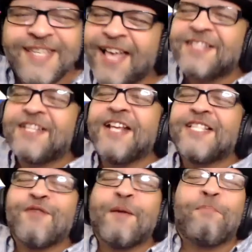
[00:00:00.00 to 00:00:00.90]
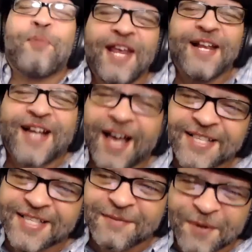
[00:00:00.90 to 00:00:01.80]
Yes, she's a repeat
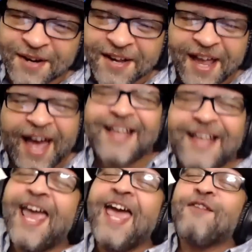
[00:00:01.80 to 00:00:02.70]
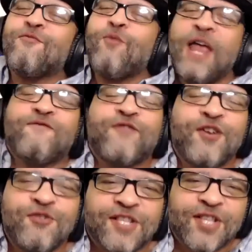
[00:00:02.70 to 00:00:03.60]
customer. I can't wait for
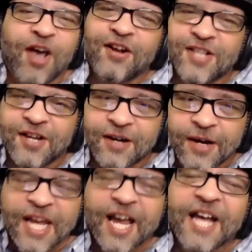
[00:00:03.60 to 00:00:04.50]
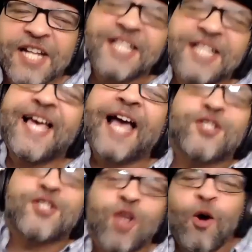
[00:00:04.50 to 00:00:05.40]
you to talk to her because she's got
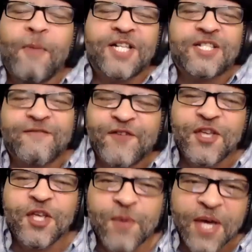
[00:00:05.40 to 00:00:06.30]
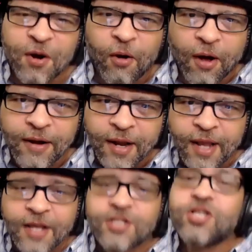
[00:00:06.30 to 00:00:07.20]
so much to fill you in
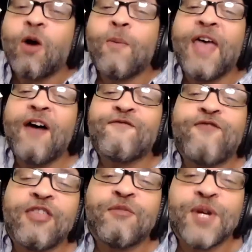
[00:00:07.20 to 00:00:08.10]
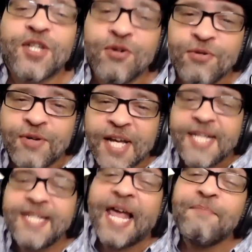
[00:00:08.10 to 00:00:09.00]
on. So without further ado,
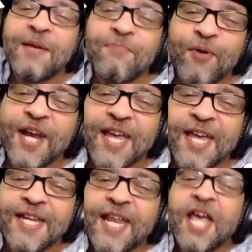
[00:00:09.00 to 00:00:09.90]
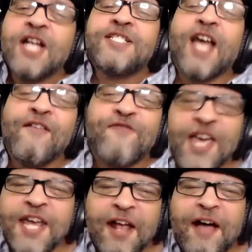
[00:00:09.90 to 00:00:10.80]
let me bring in
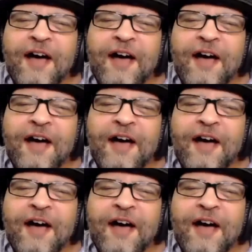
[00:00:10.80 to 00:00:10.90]
Davida!